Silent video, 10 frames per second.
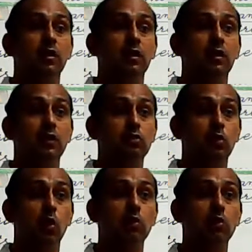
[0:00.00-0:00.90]

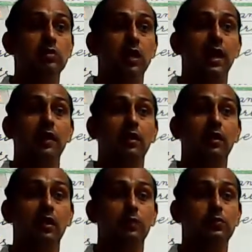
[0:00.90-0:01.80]
cholesterol
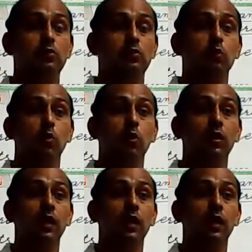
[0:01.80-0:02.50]
and keeps so good